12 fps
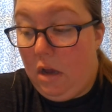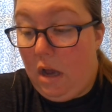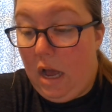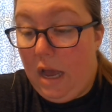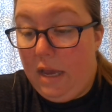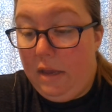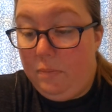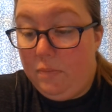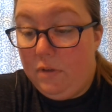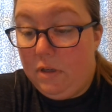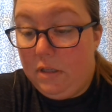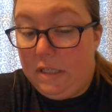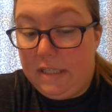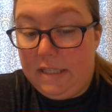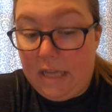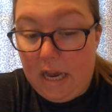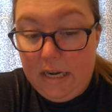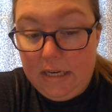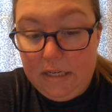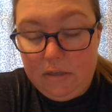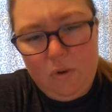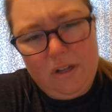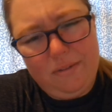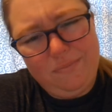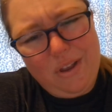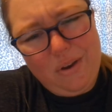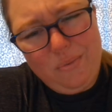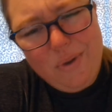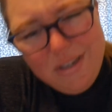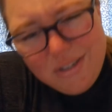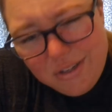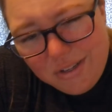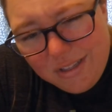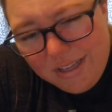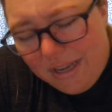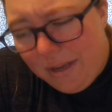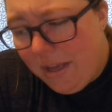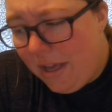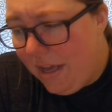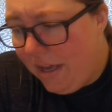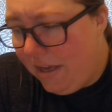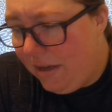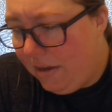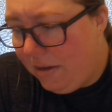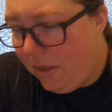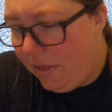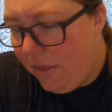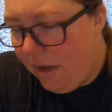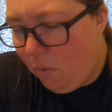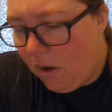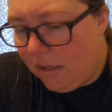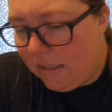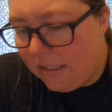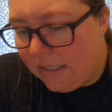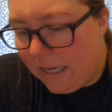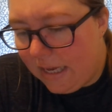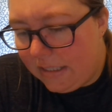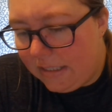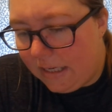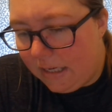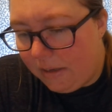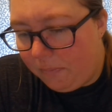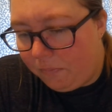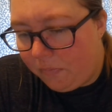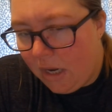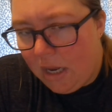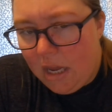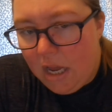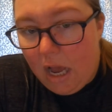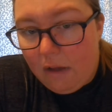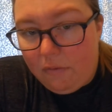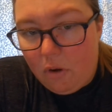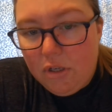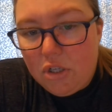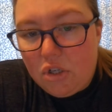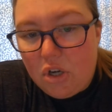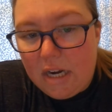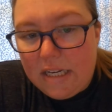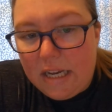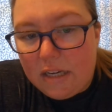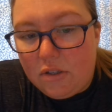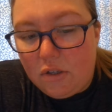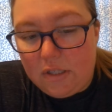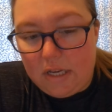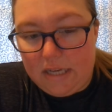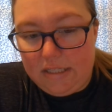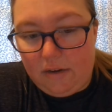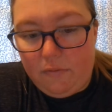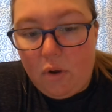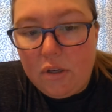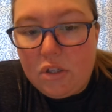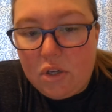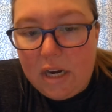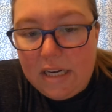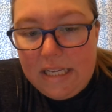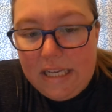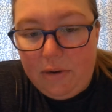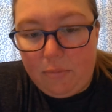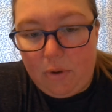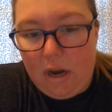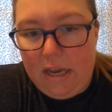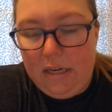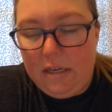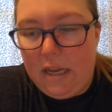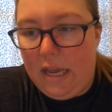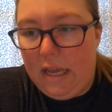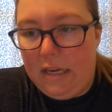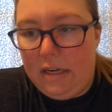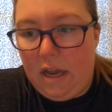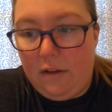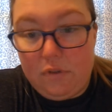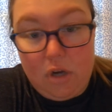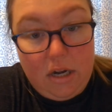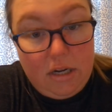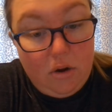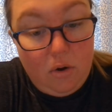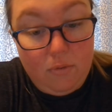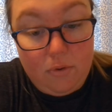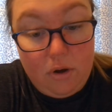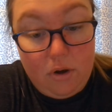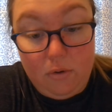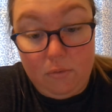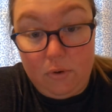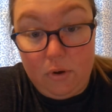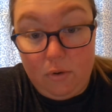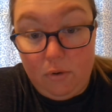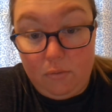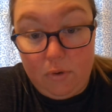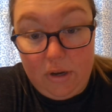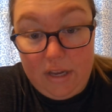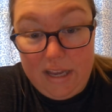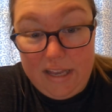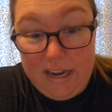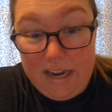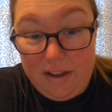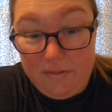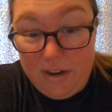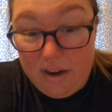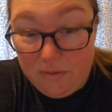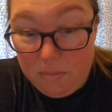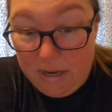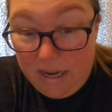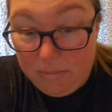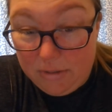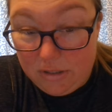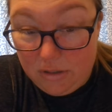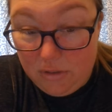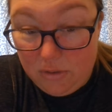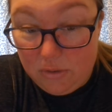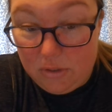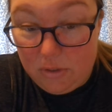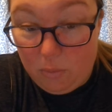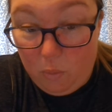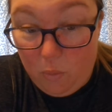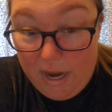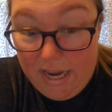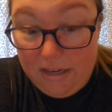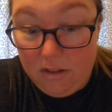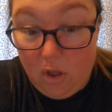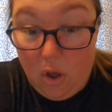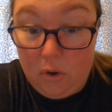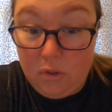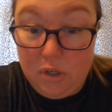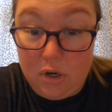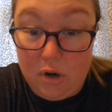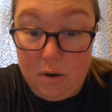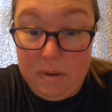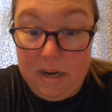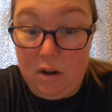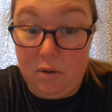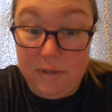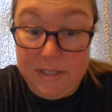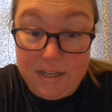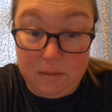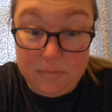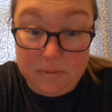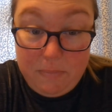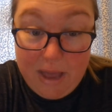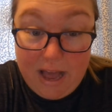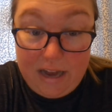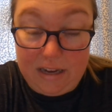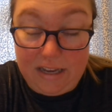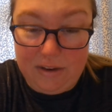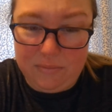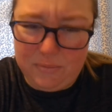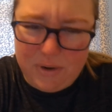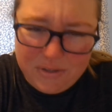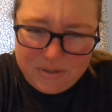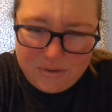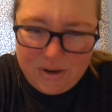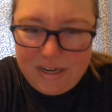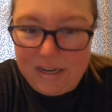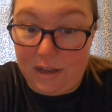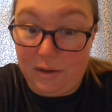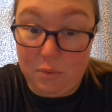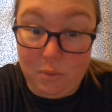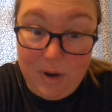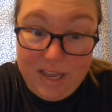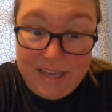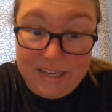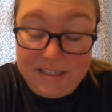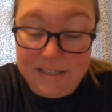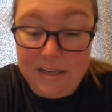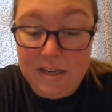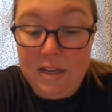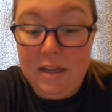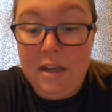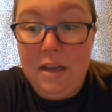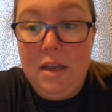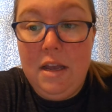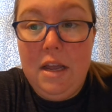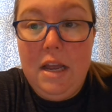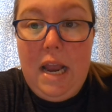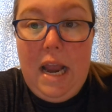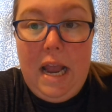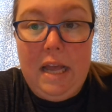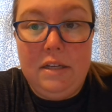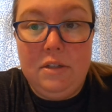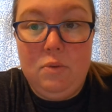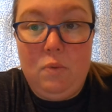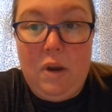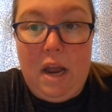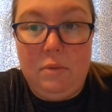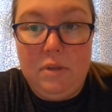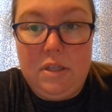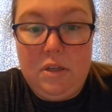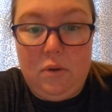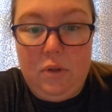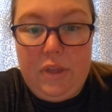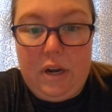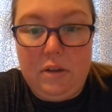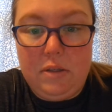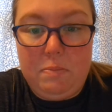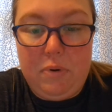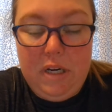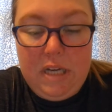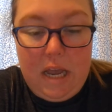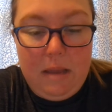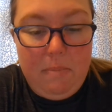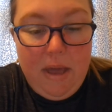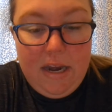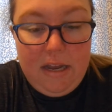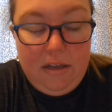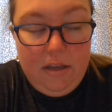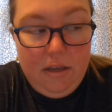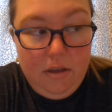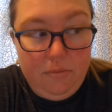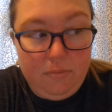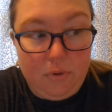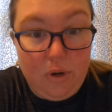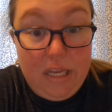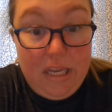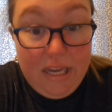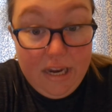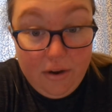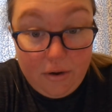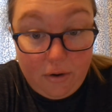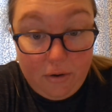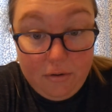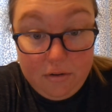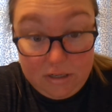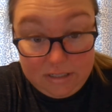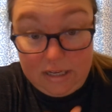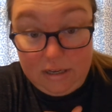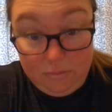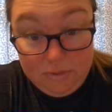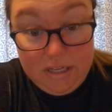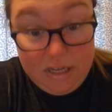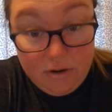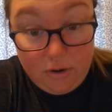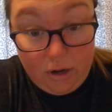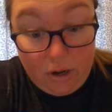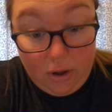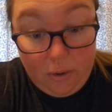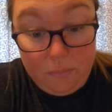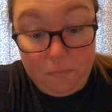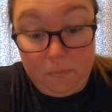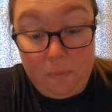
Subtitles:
I decided, originally the thing is that I've always tried to exercise and I've always tried to eat right, and I've tried it over and over and over again, and I've never been able to lose the weight long term, and it always comes back. I get frustrated, I quit. And when I was told that I was pre-diabetic for a year, because it was a year ago,